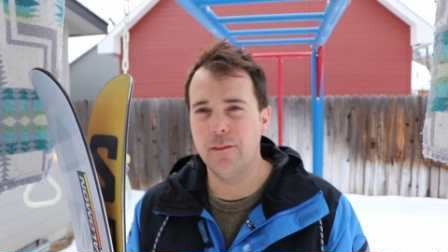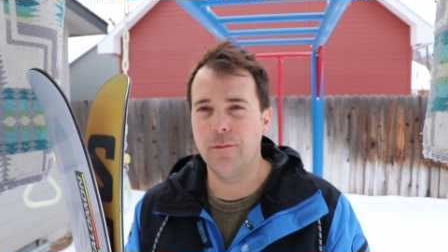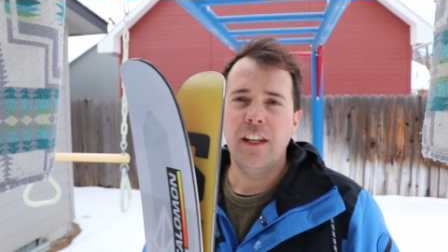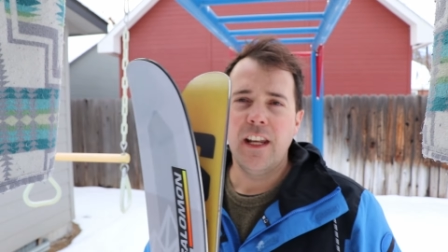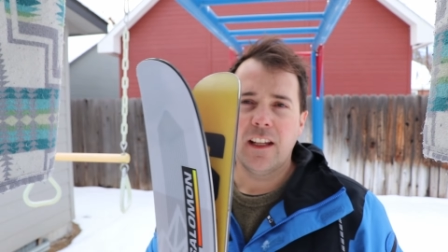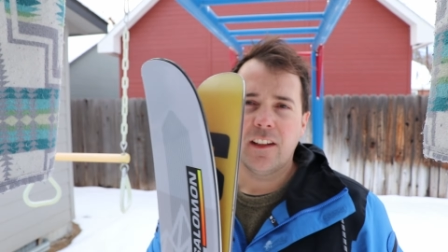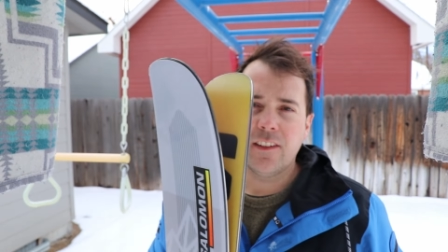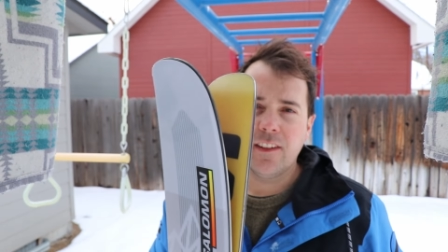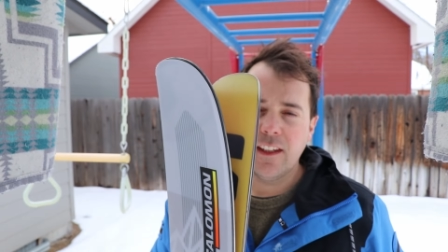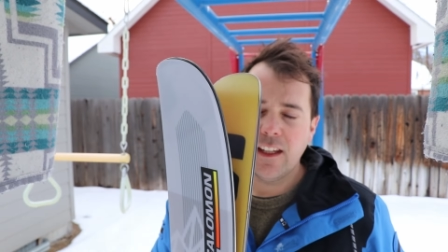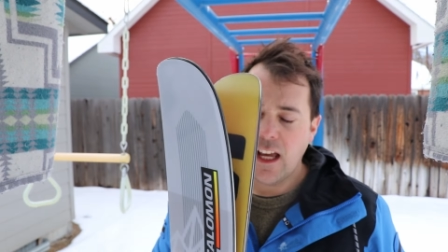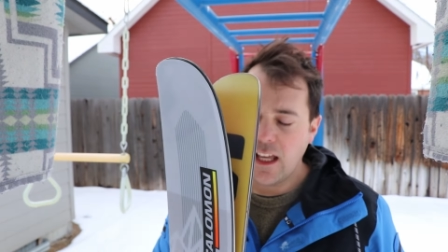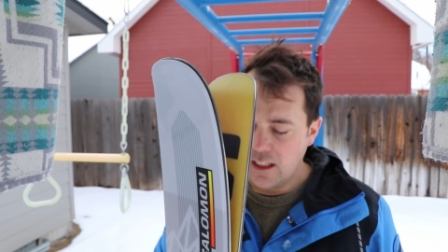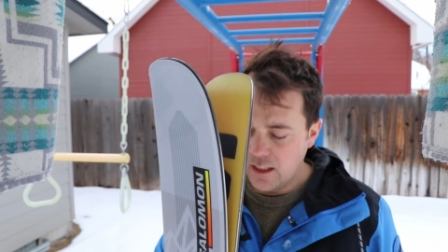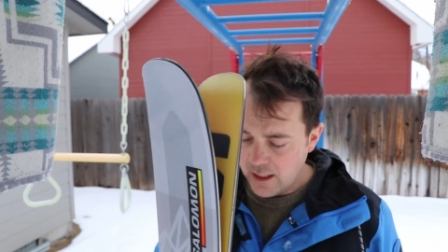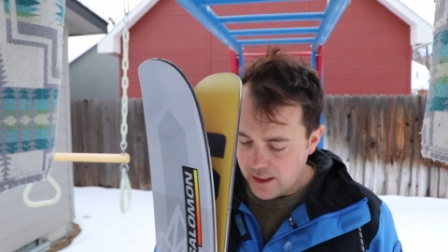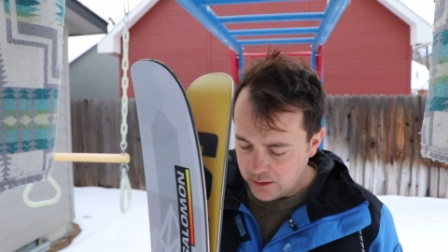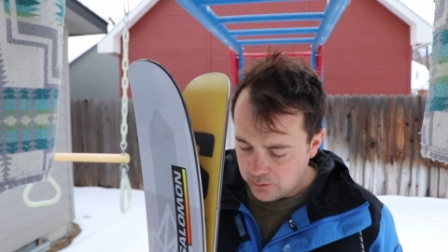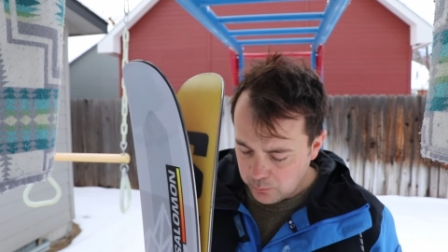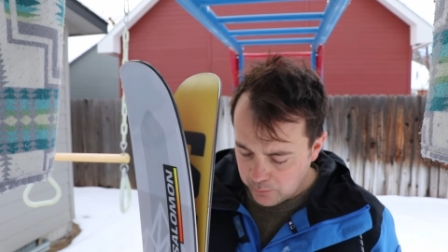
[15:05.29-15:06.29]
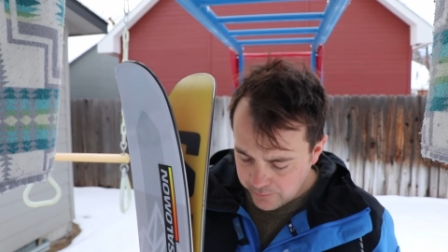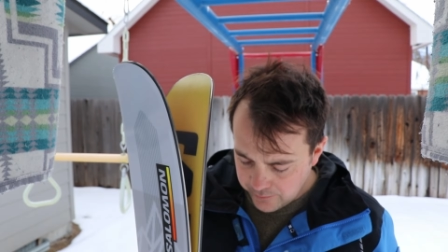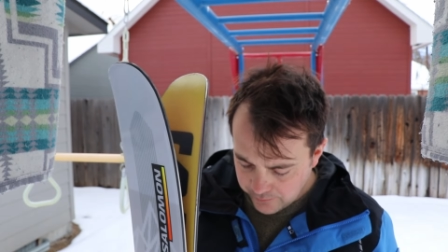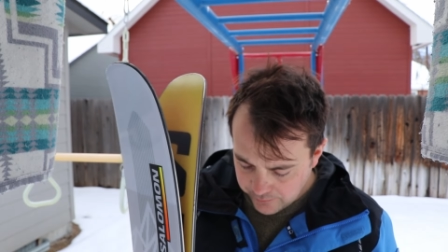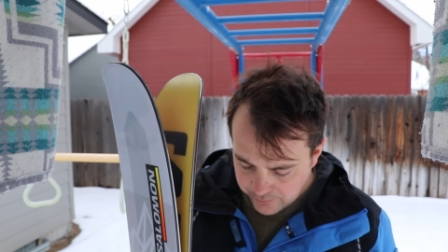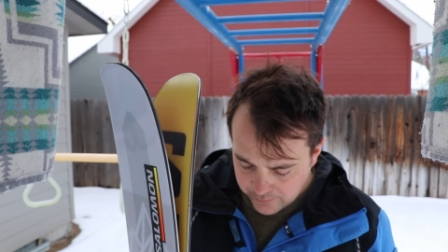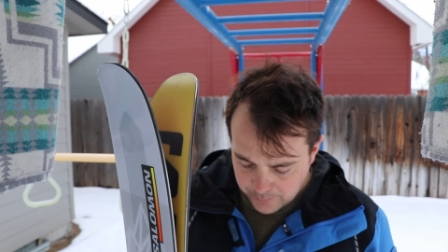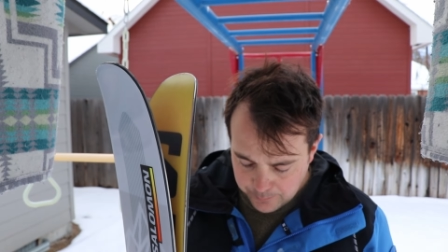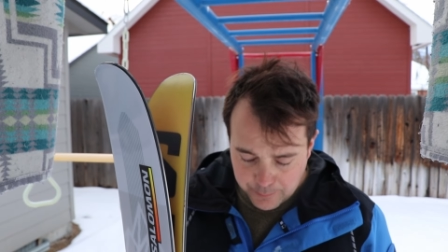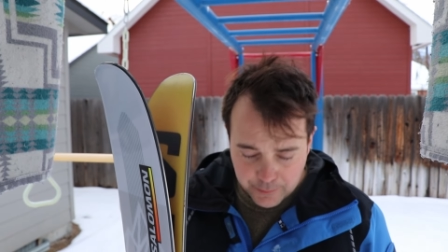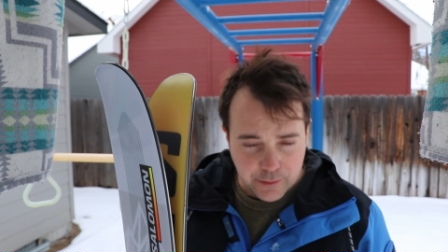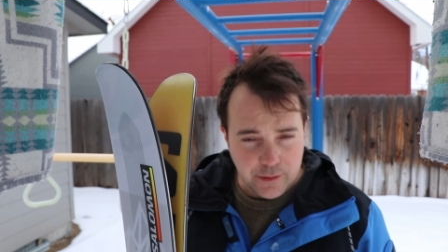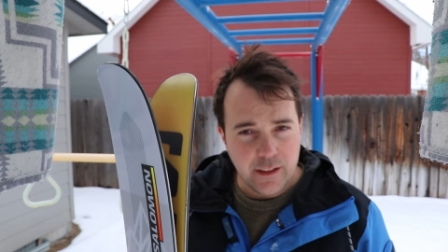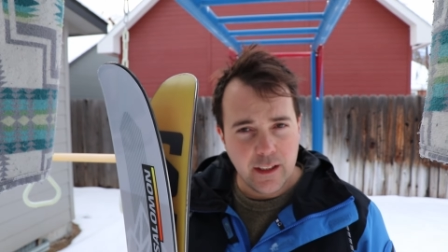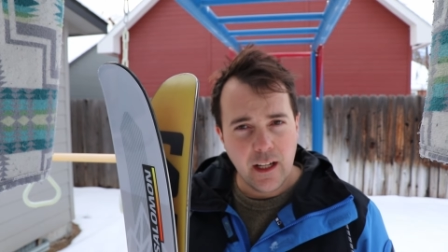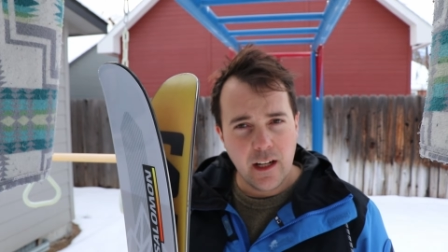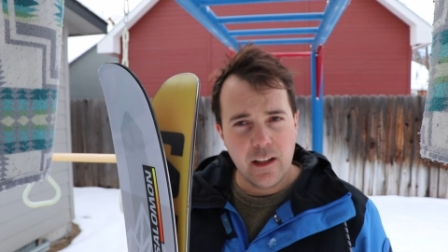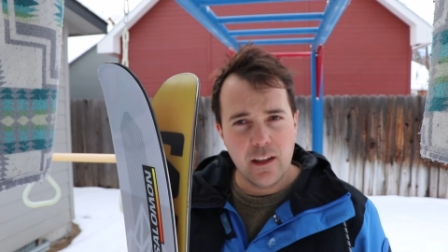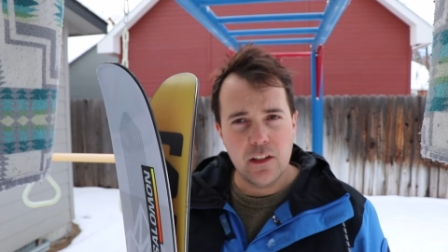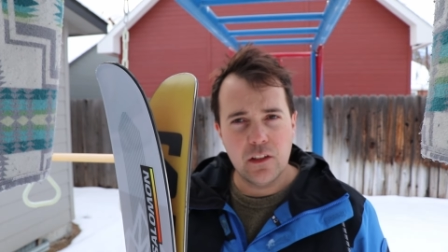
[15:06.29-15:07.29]
The next thing I liked was the
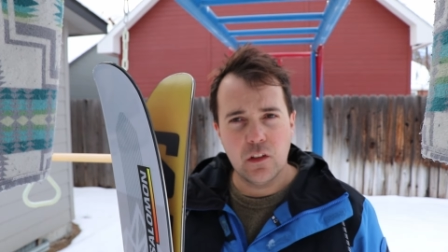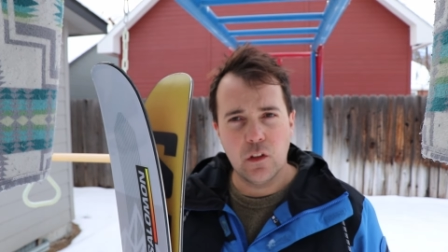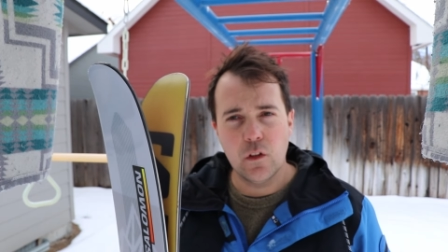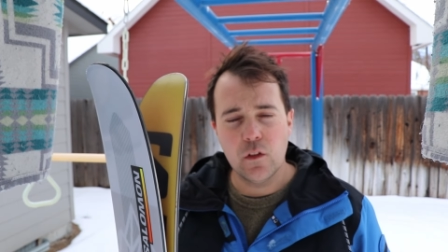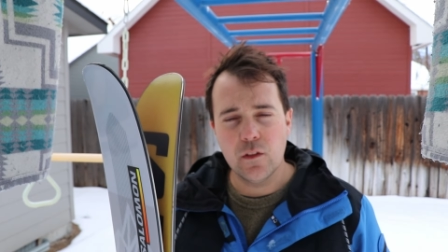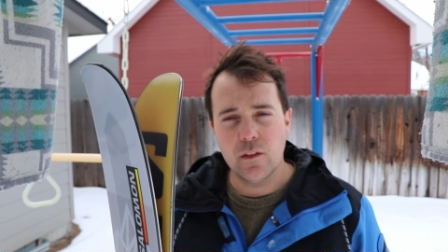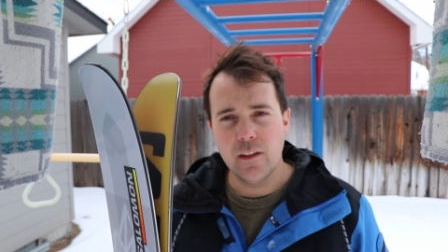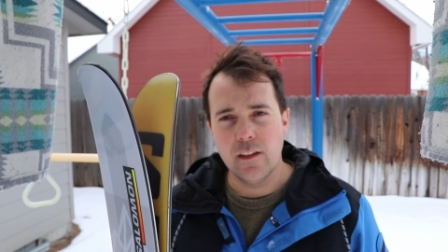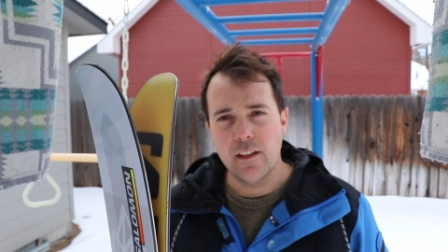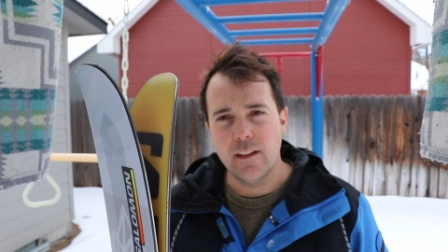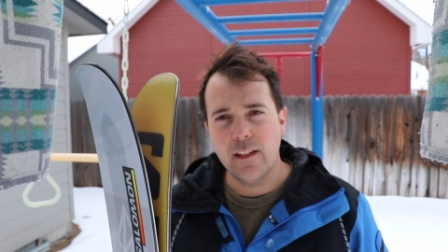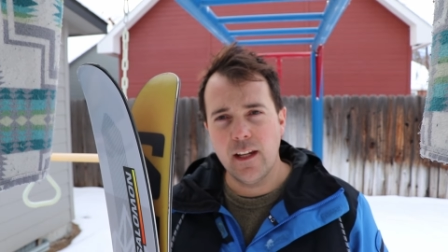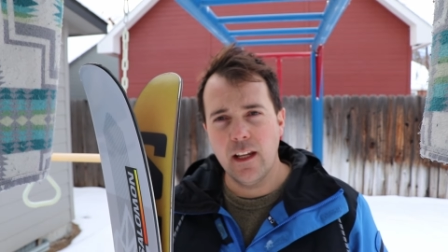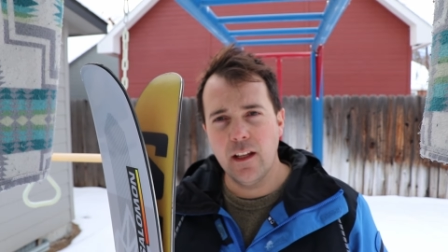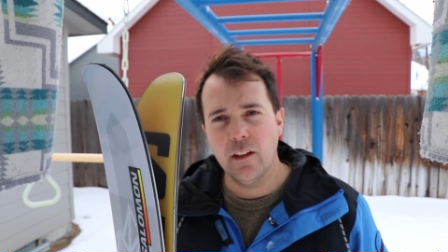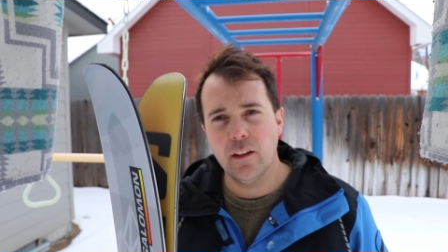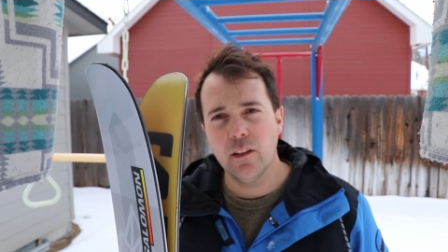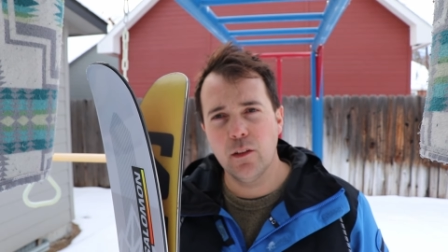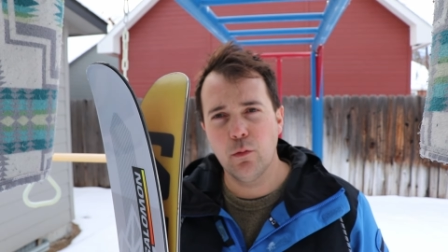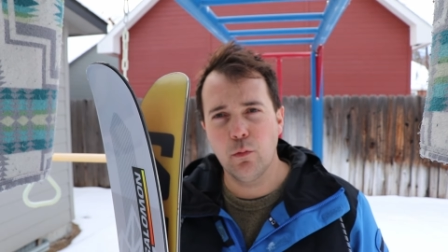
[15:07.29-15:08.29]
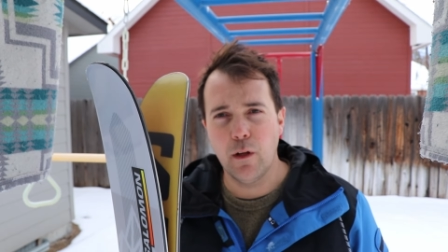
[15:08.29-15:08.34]
stability out of the turns and the tails.